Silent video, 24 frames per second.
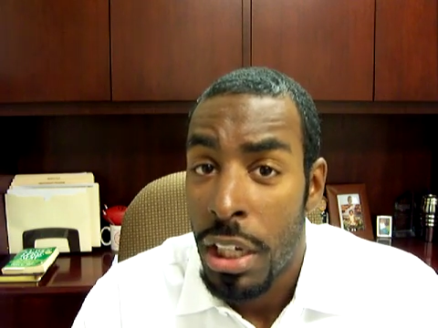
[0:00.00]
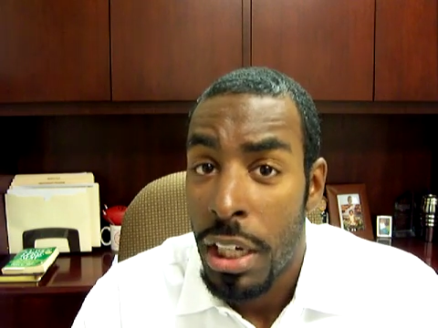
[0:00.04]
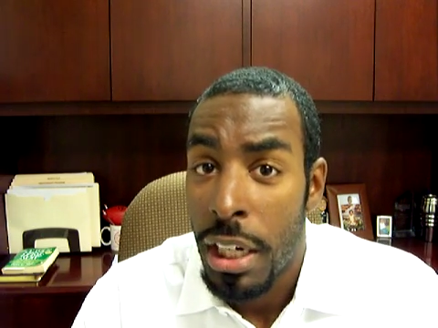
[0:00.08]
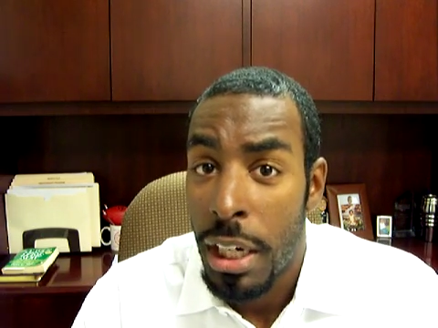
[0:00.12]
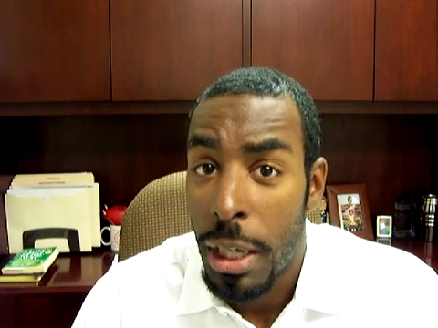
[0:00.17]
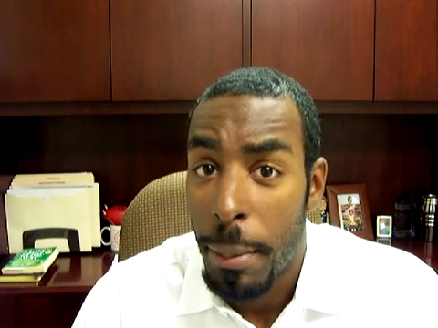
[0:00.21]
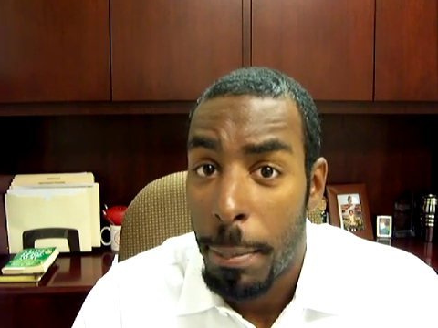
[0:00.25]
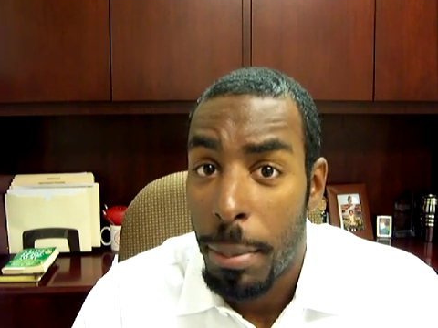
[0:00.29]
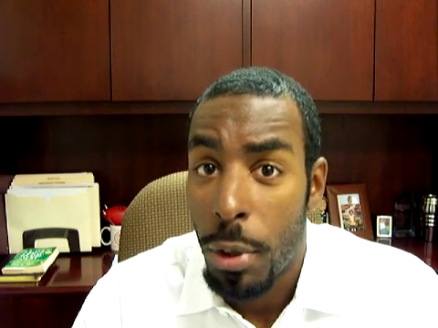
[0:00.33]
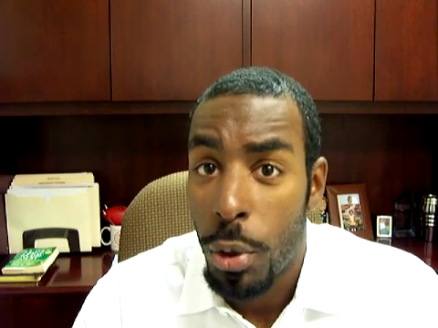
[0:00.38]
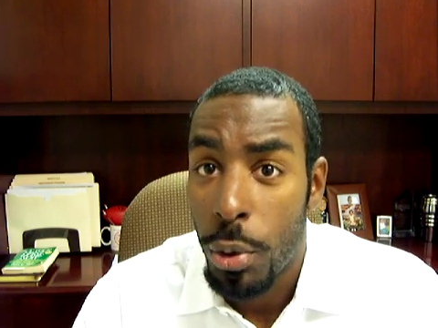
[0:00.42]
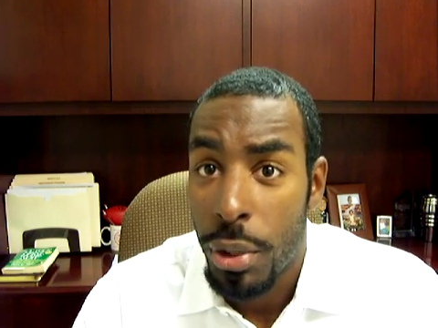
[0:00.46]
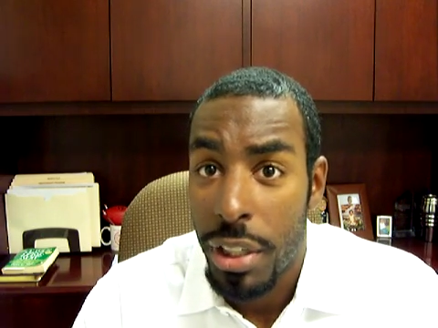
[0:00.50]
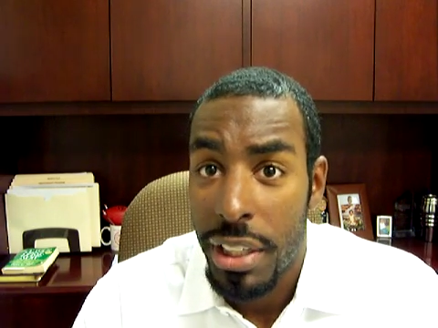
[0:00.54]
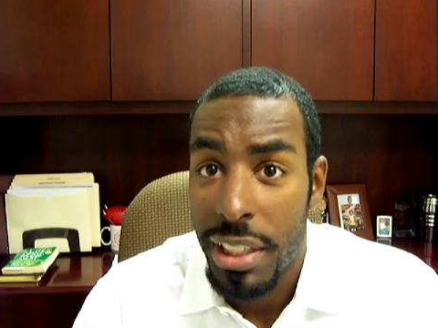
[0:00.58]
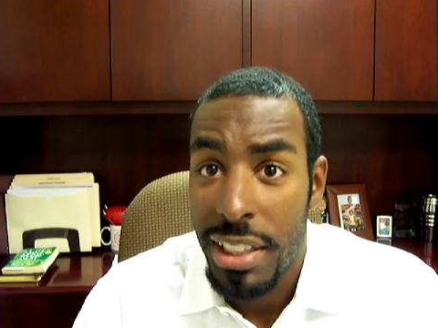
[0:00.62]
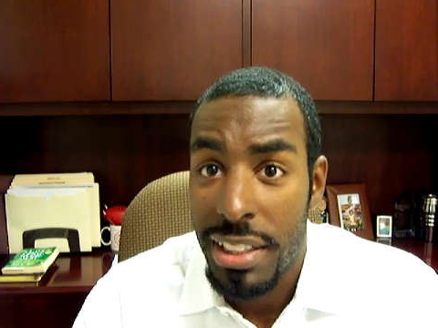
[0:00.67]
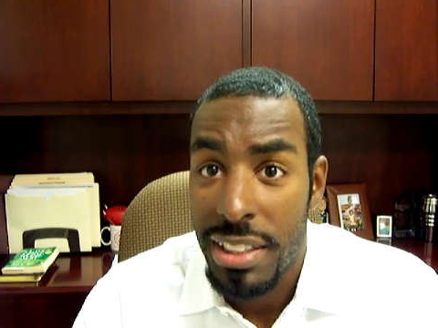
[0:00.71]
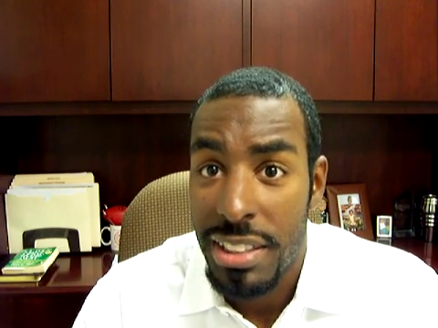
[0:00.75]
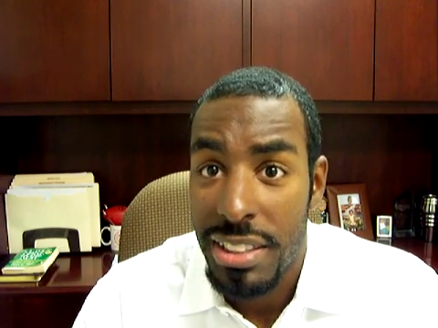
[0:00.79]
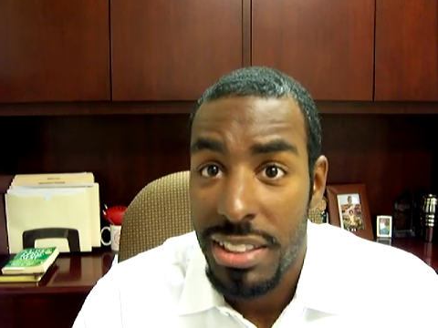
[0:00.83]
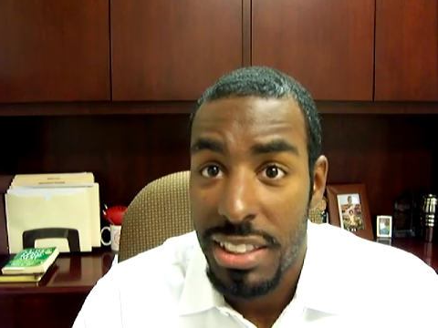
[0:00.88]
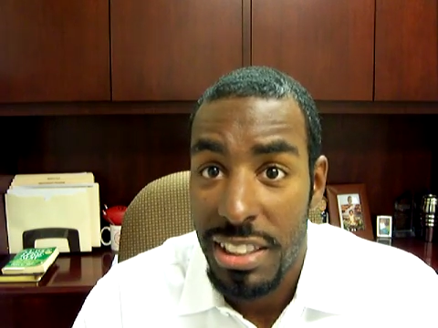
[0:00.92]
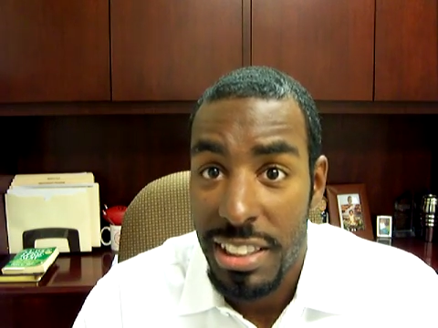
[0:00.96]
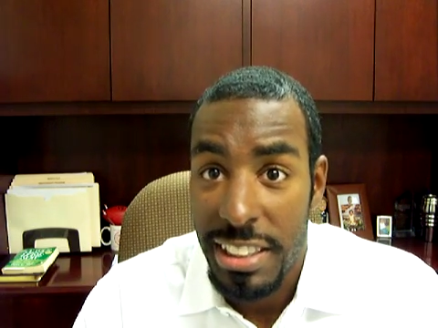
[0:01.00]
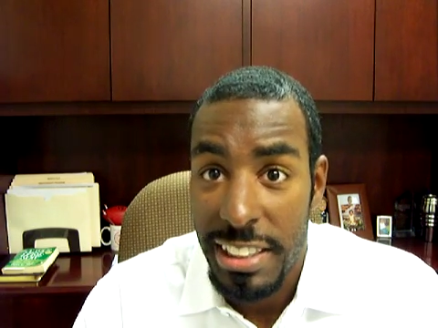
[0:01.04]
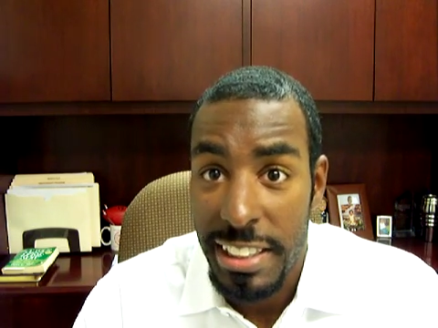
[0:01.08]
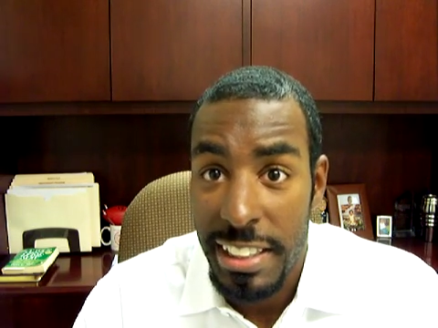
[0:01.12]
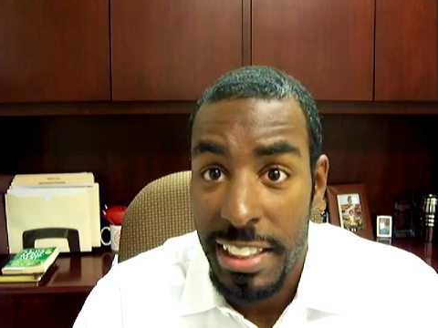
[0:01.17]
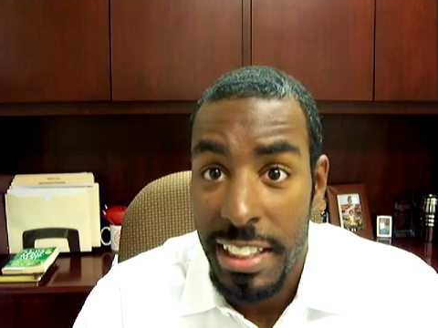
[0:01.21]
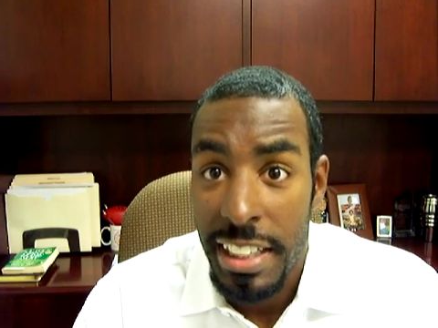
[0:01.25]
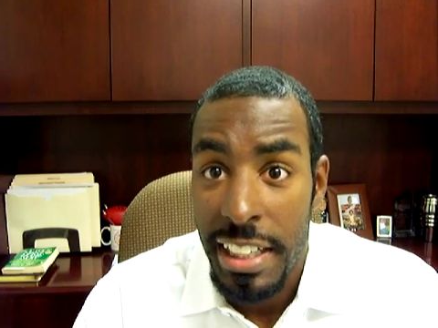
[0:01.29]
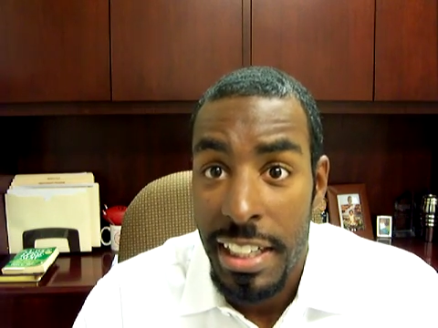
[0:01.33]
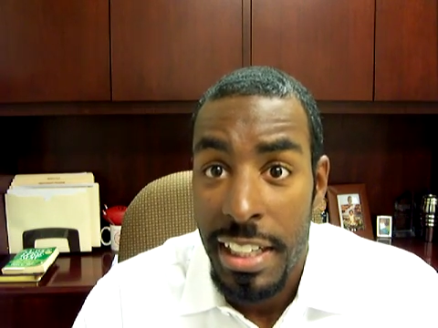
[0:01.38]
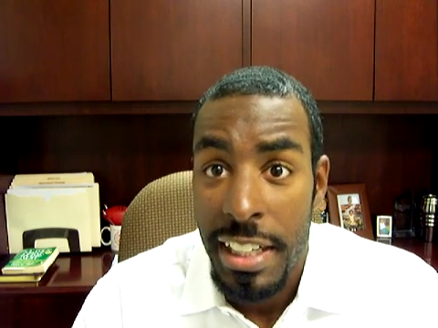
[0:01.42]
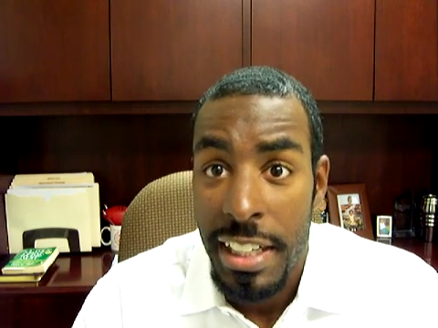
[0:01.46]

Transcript: opponent in this league.